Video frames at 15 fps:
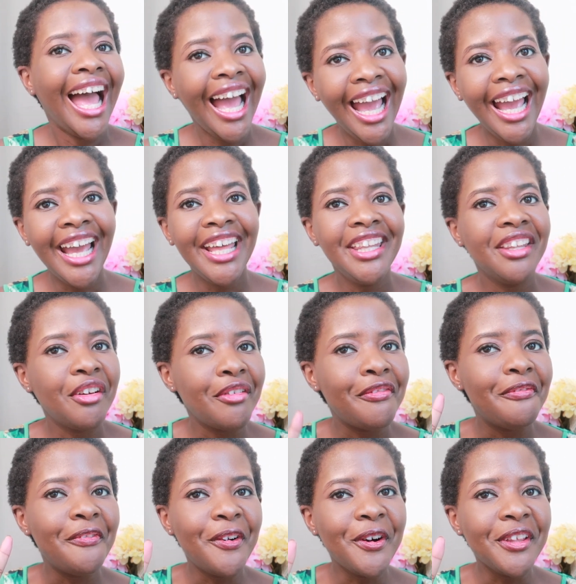And the
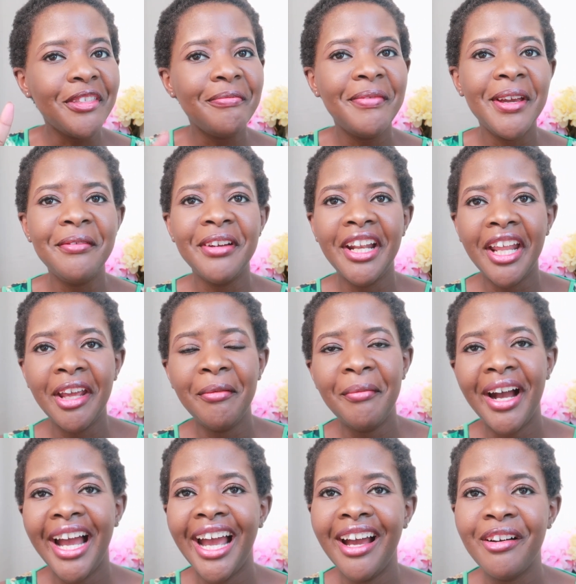fourth baby name
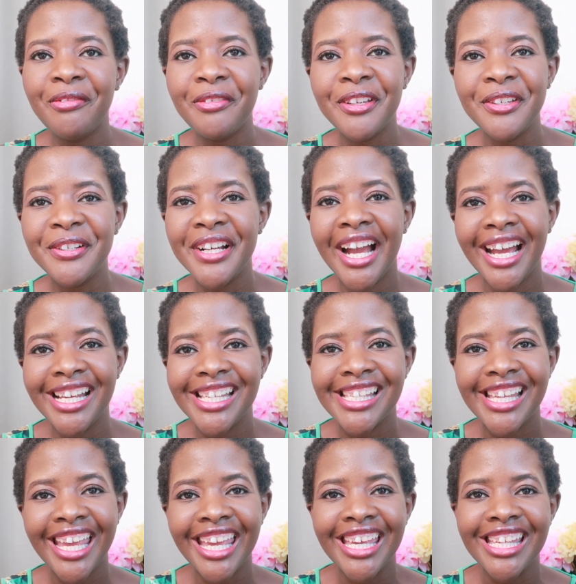I have for you guys
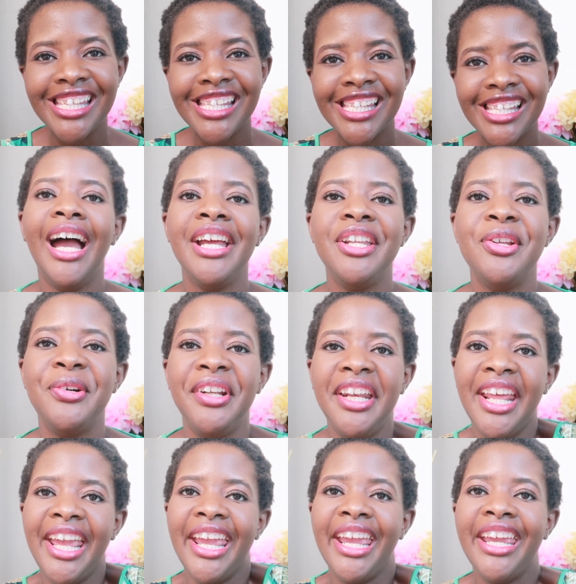is
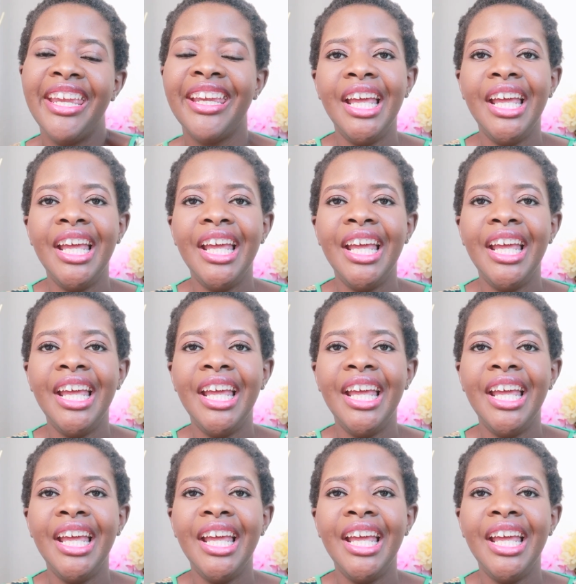Adonai.